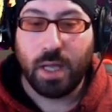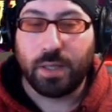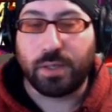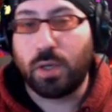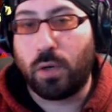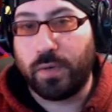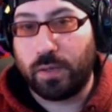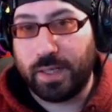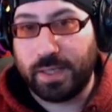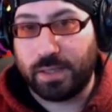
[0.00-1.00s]
there's no real
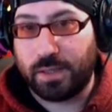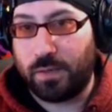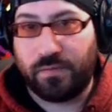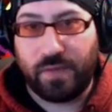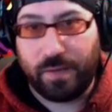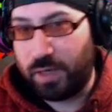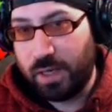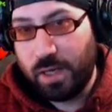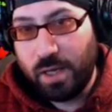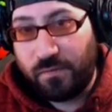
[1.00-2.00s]
reason to favorite
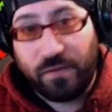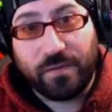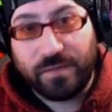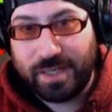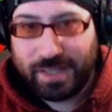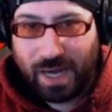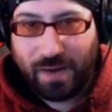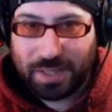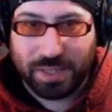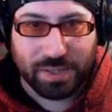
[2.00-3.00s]
fifteen
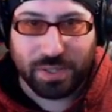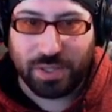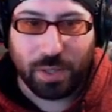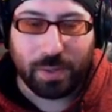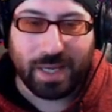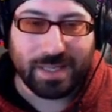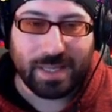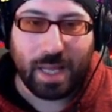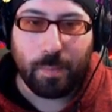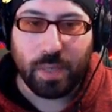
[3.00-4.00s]
characters to showcase that.